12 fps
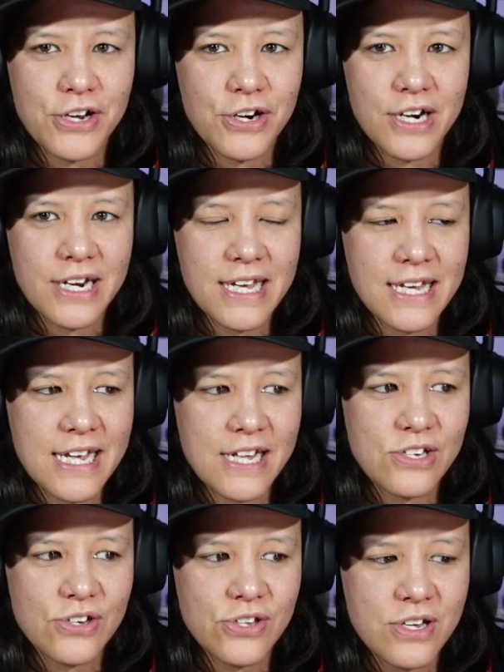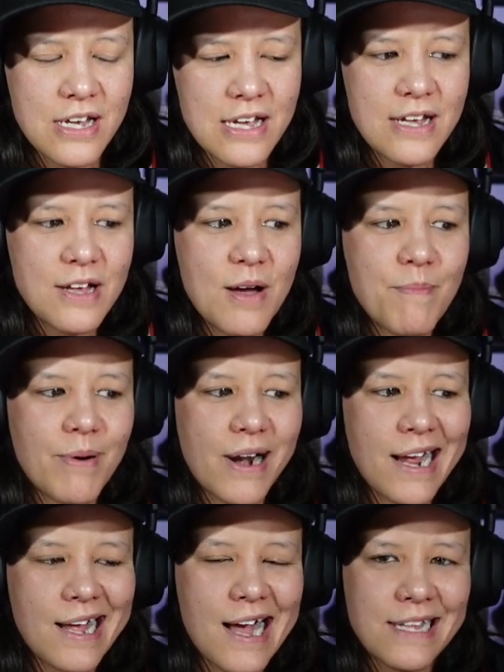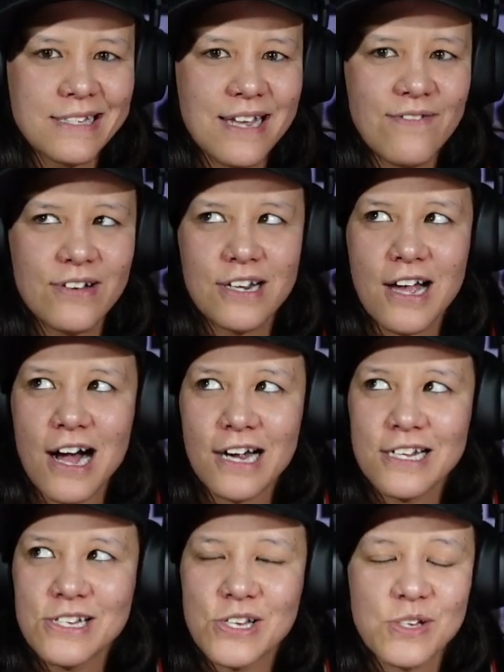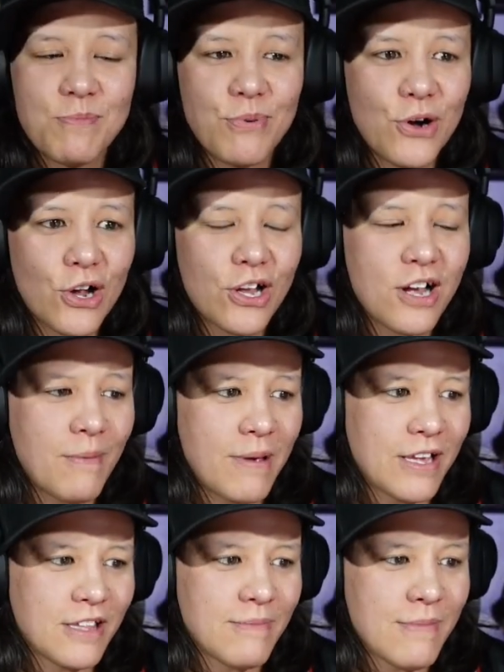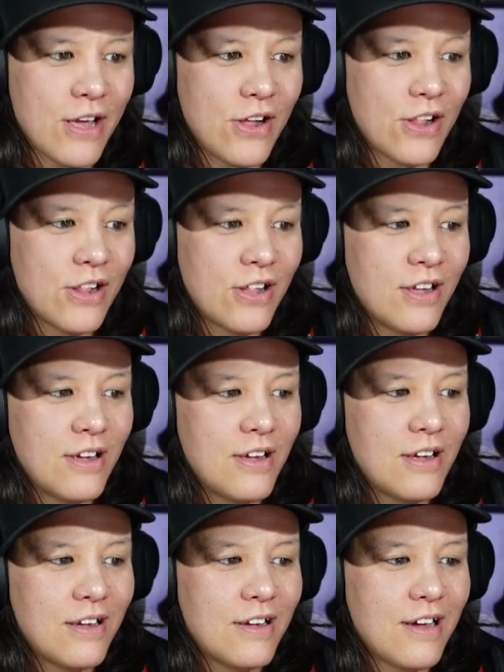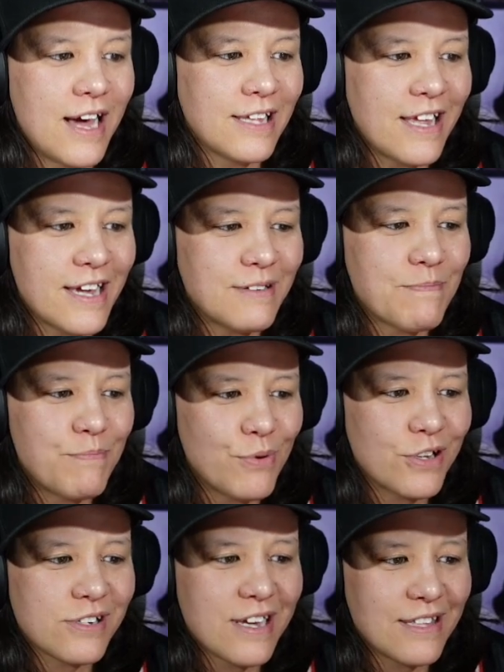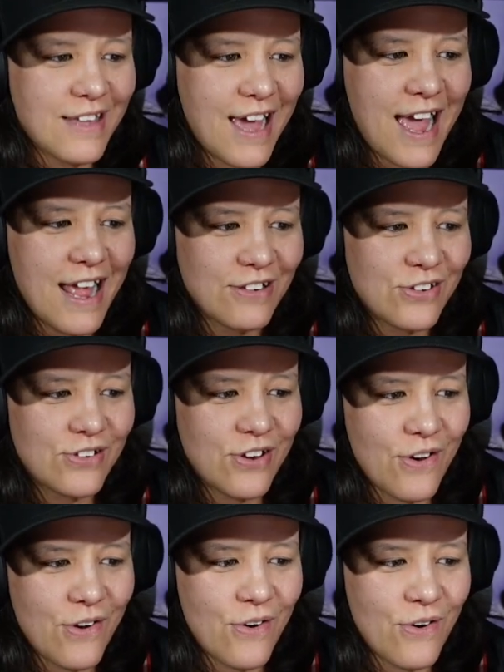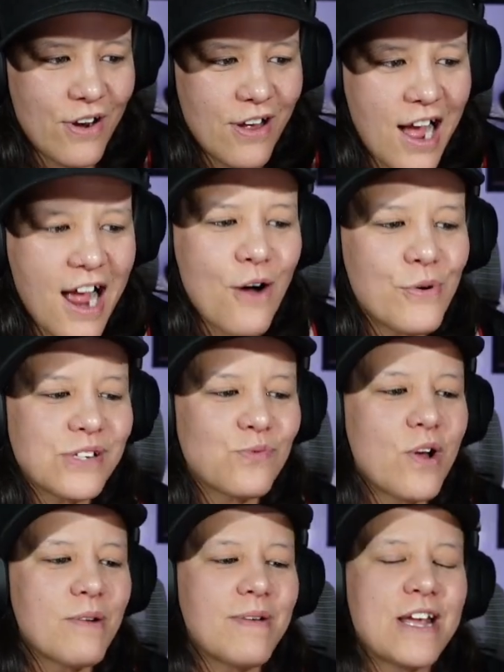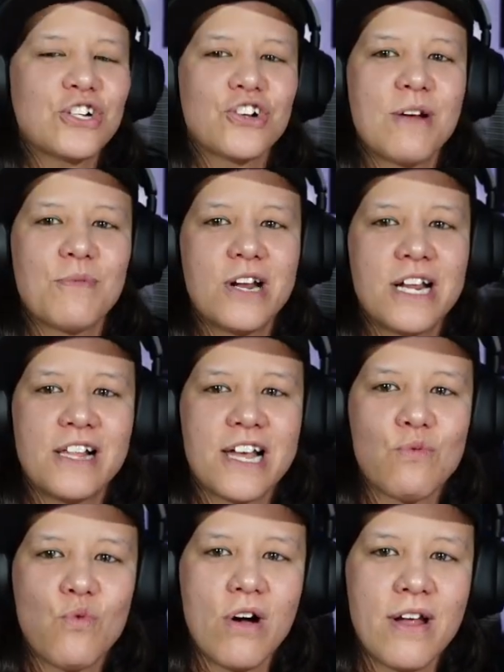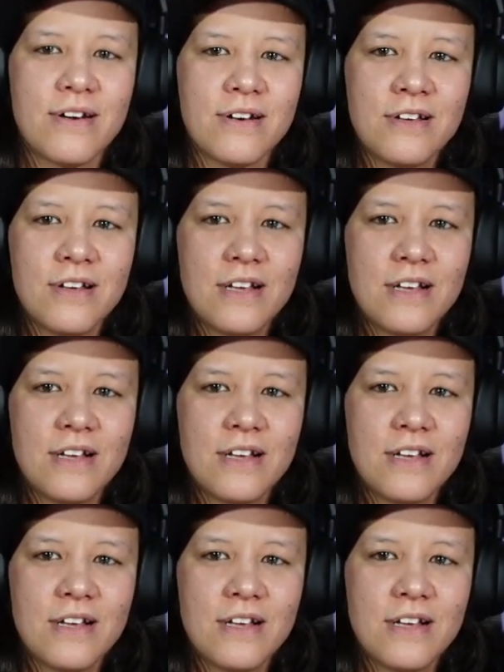you're gonna get canceled. But I got David Goggins' book coming in the mail. I like books like that, so I always want to make sure I'm reading like one